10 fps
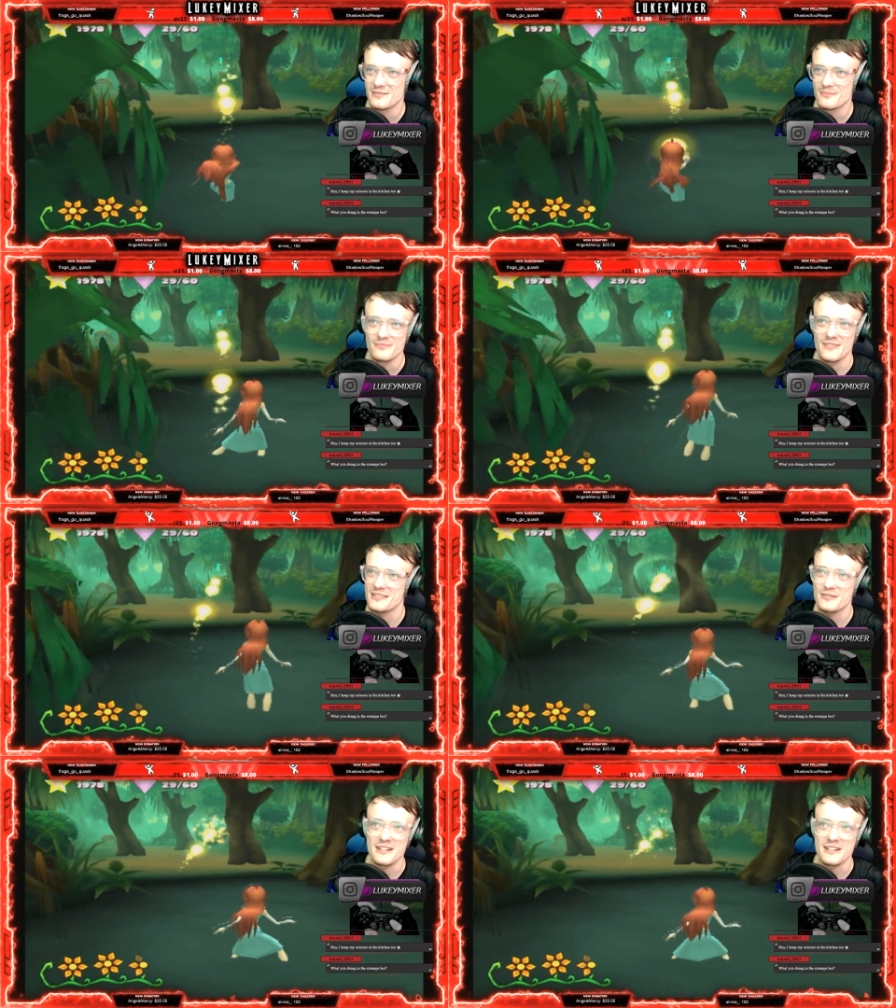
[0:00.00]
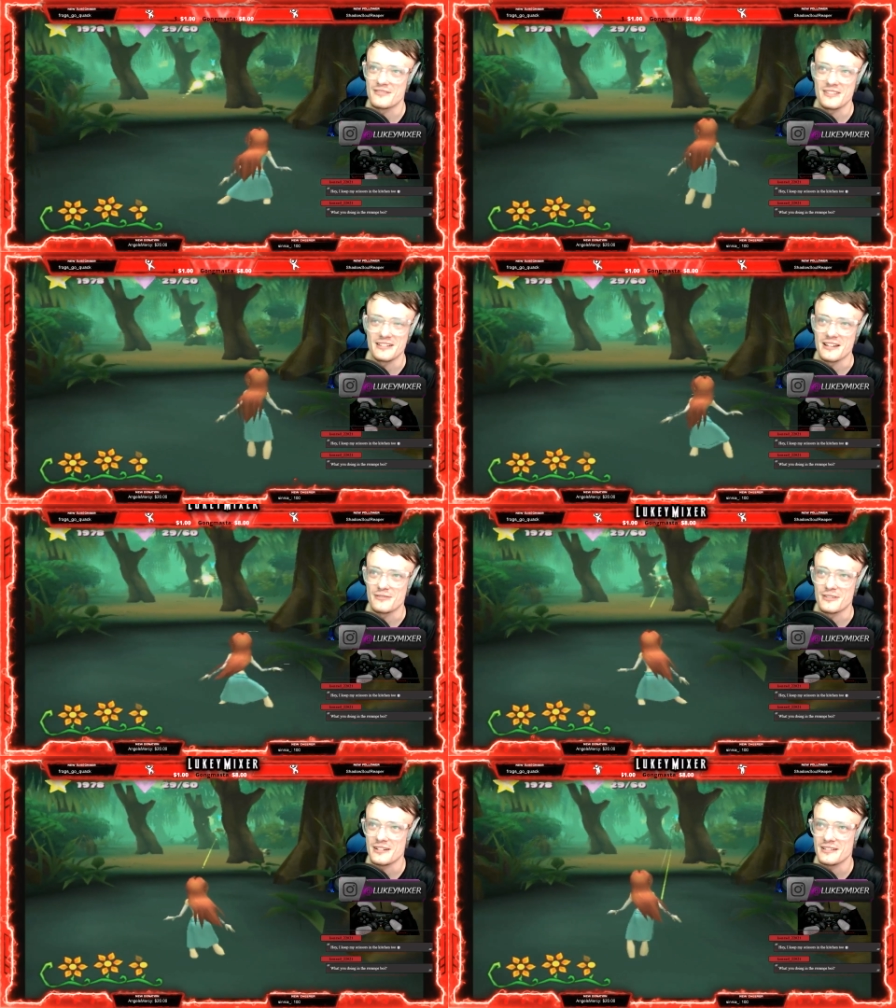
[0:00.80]
I'm still not even hitting that
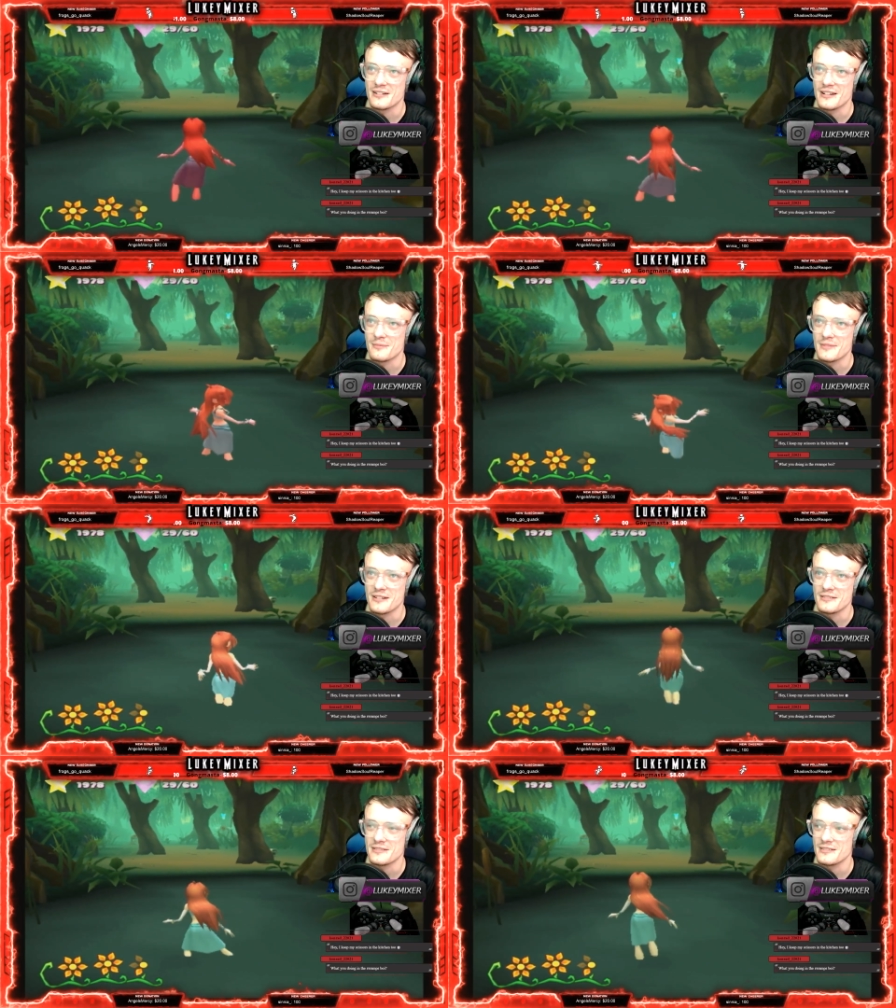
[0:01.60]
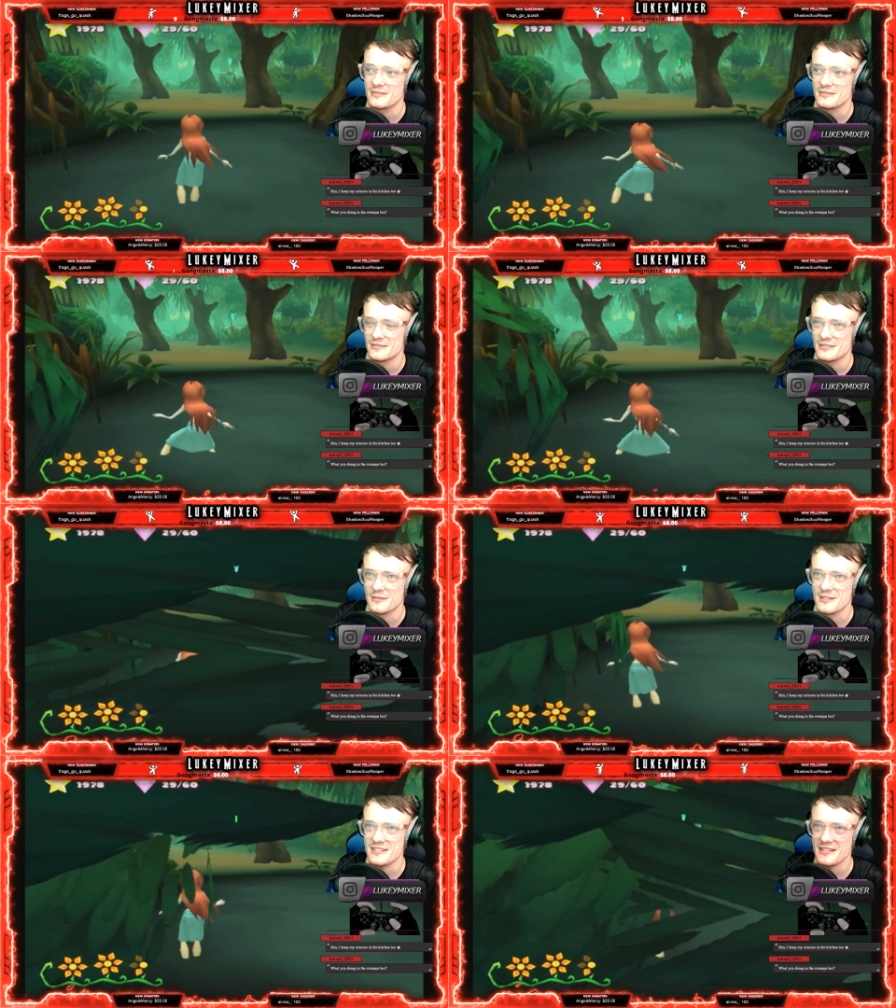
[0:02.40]
fly. I am now. Oh,
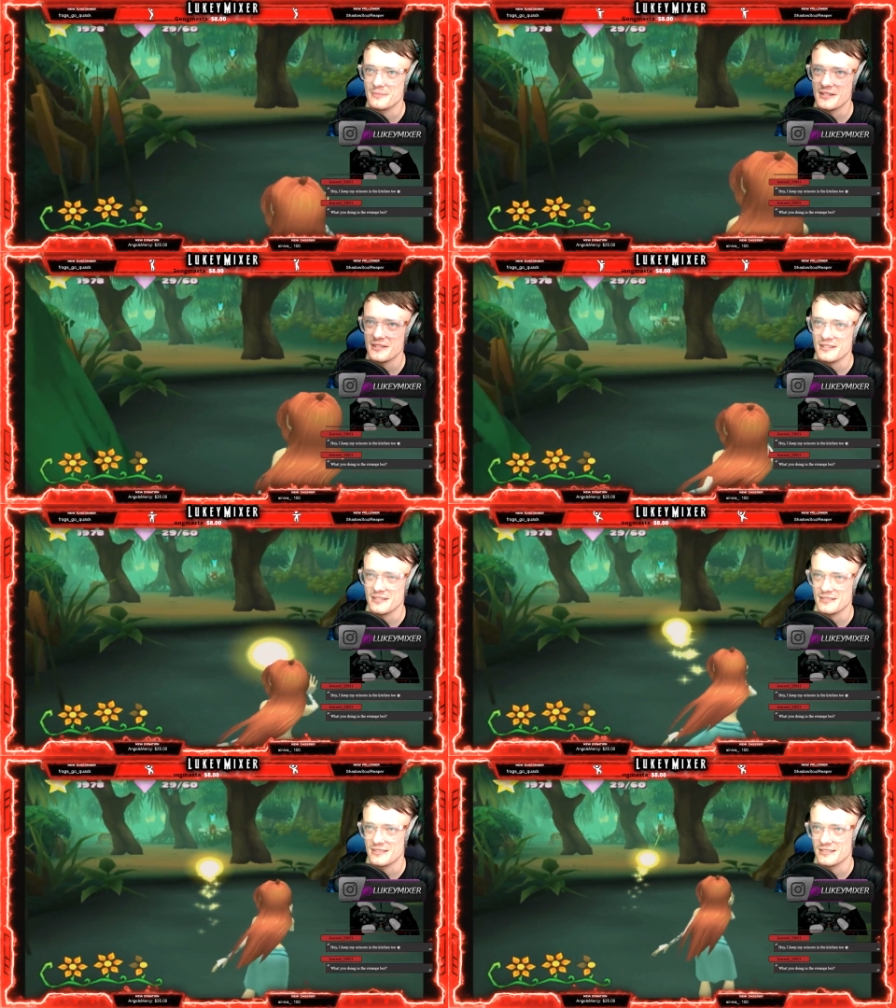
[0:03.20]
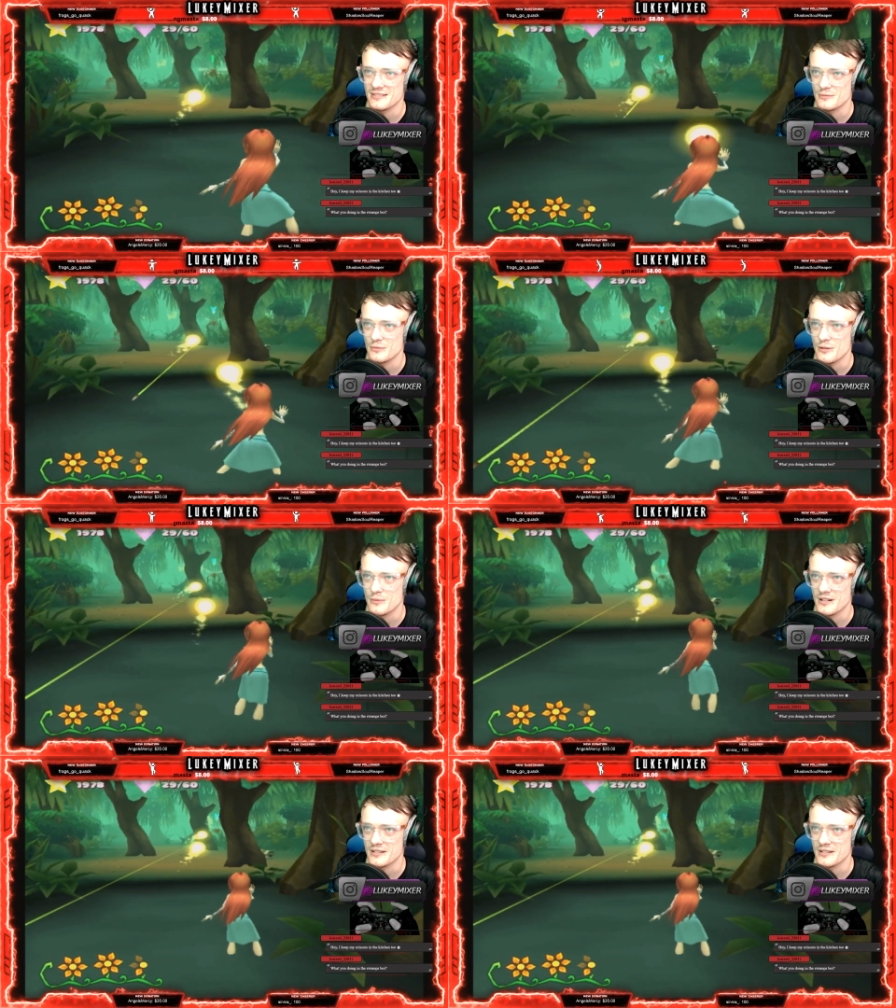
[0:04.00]
it's hitting me though. Uh, what a wiener.